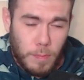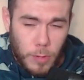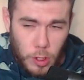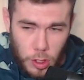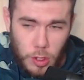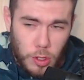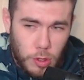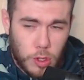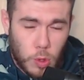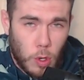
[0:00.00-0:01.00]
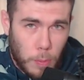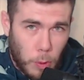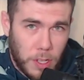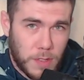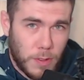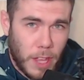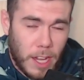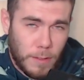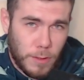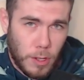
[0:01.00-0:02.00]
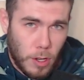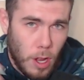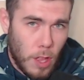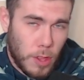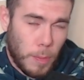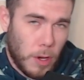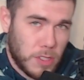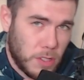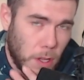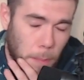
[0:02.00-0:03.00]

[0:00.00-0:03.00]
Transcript: you score points for that if you're the person on